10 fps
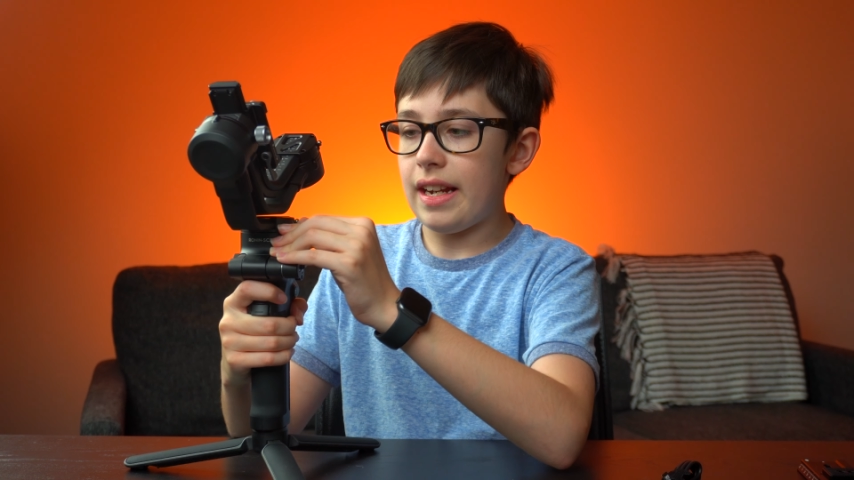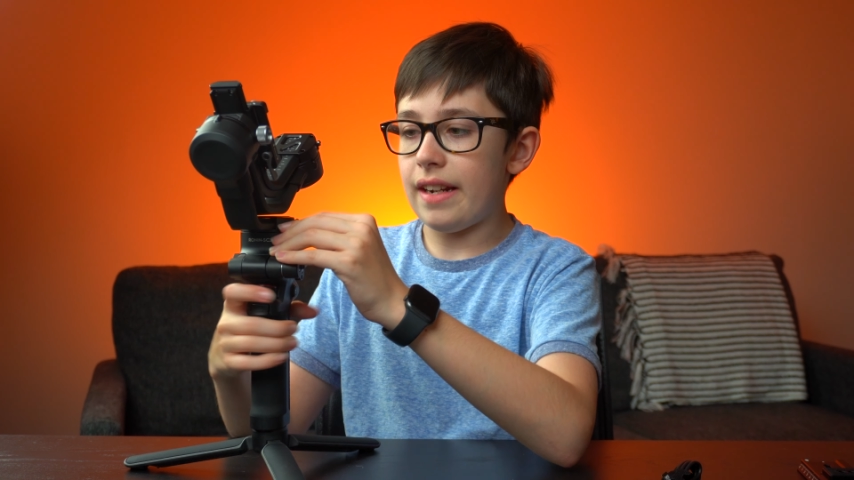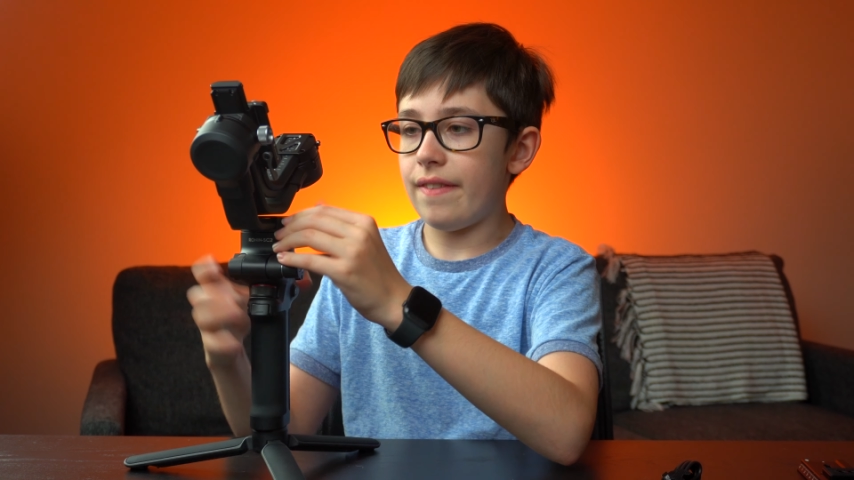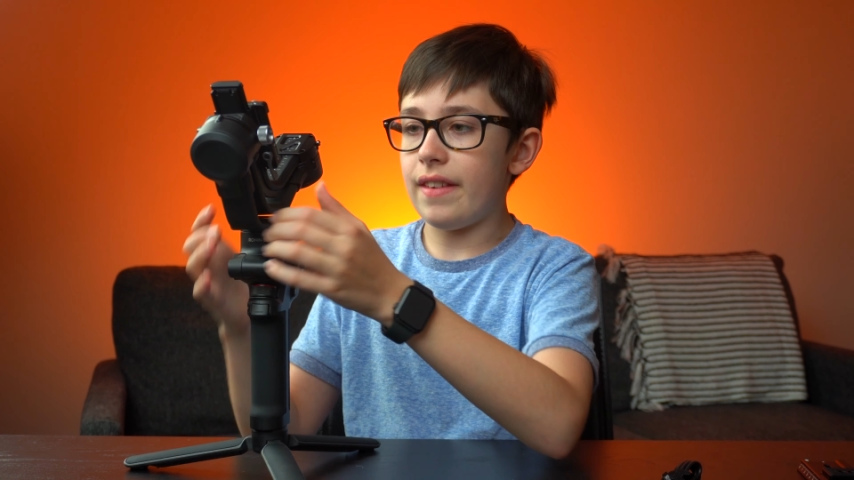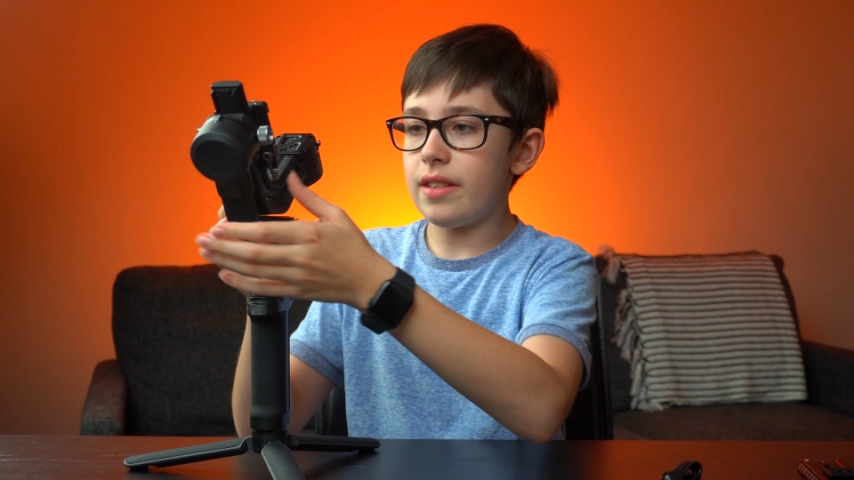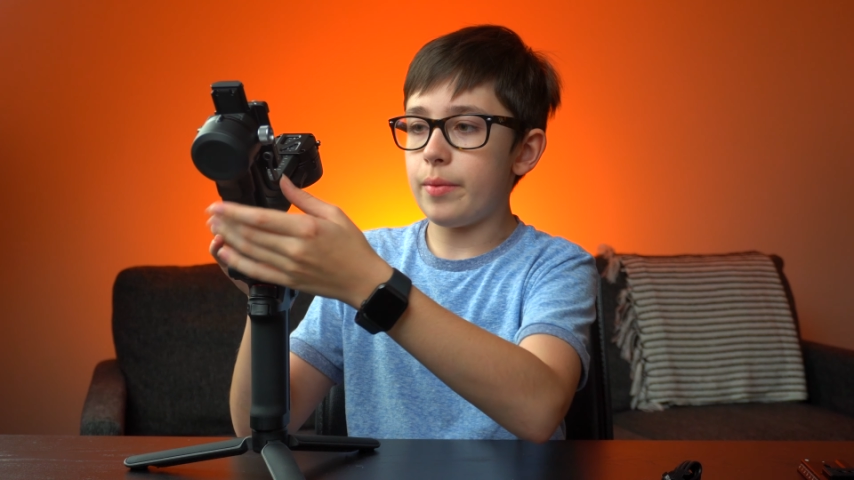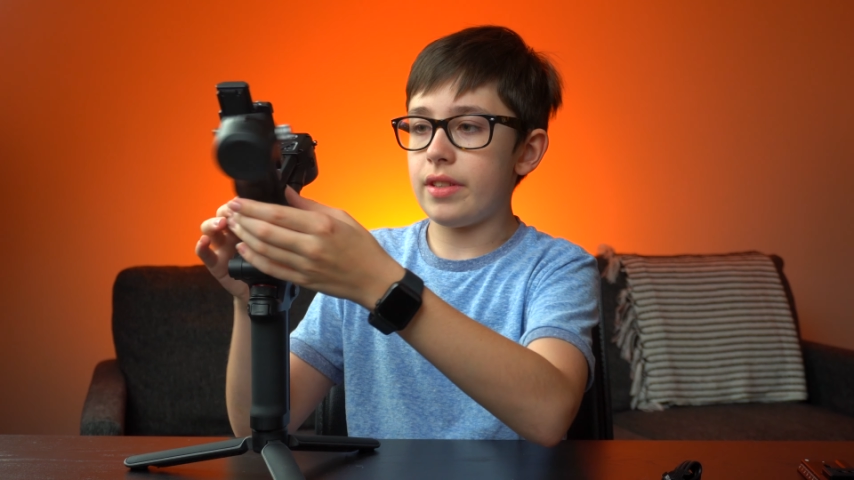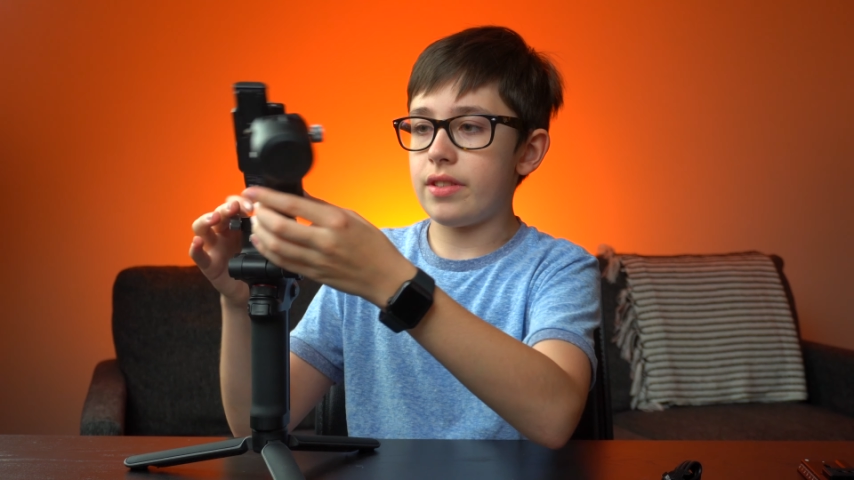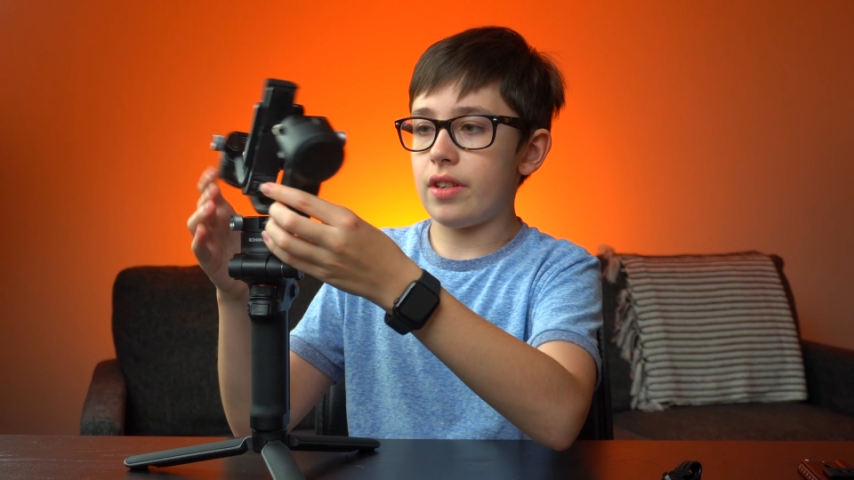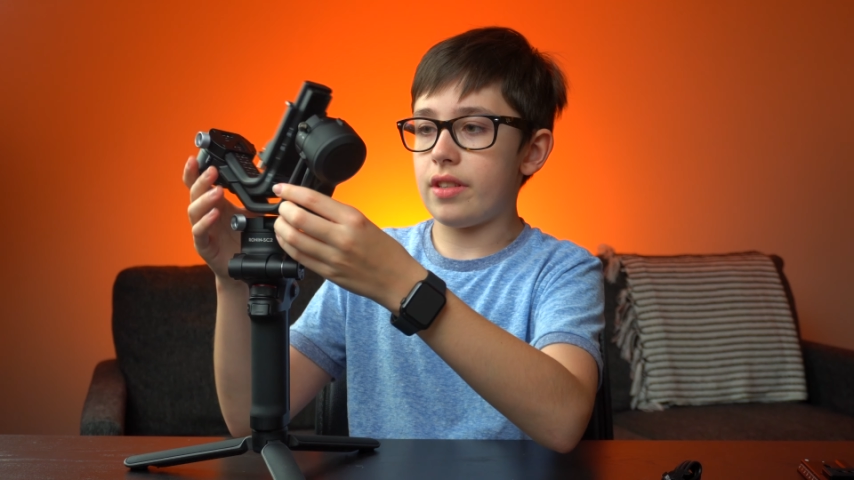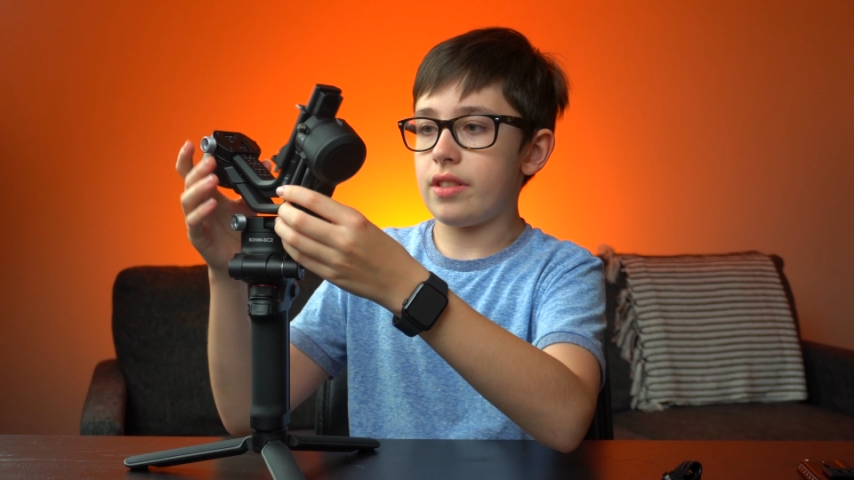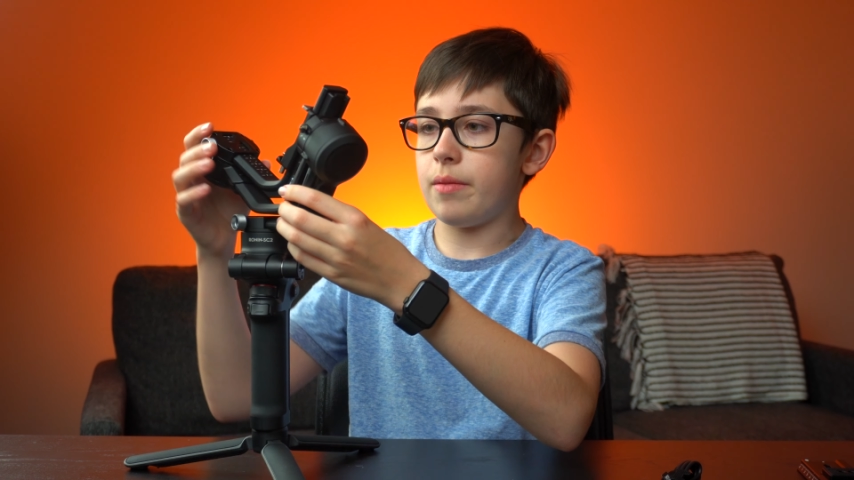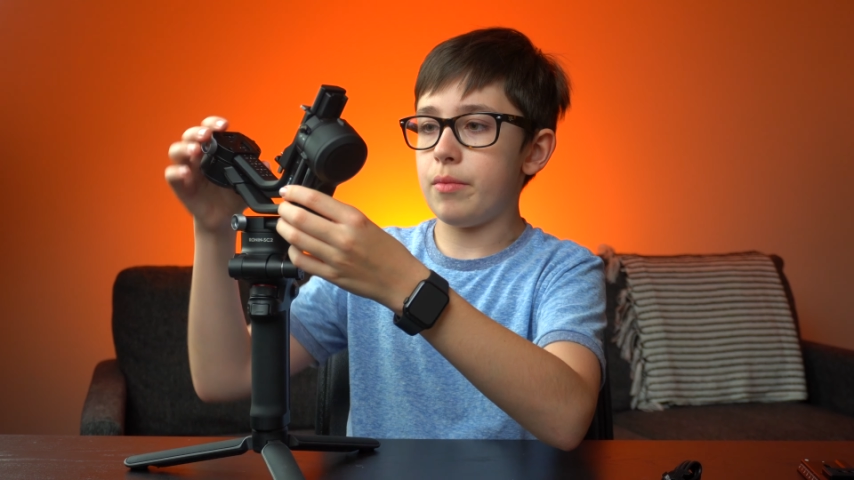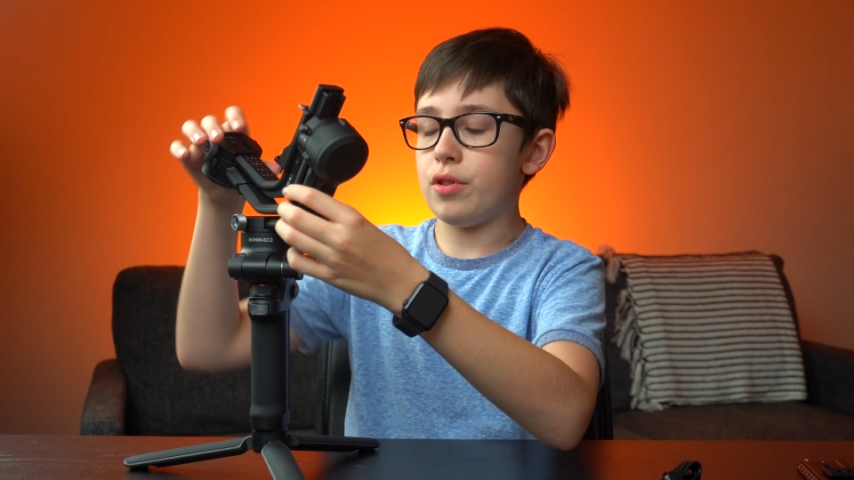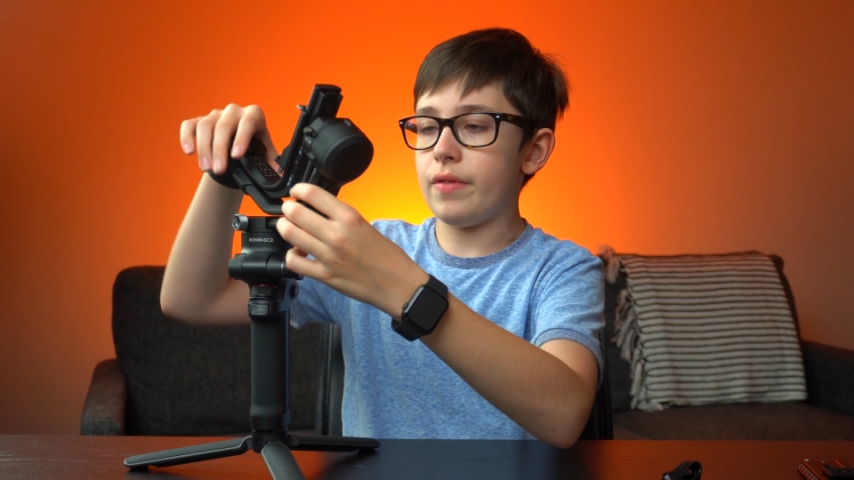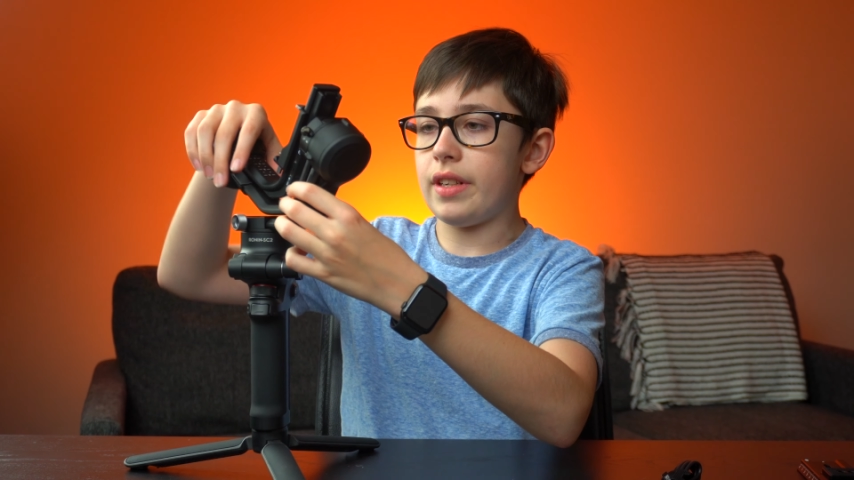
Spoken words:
and this one starts to move.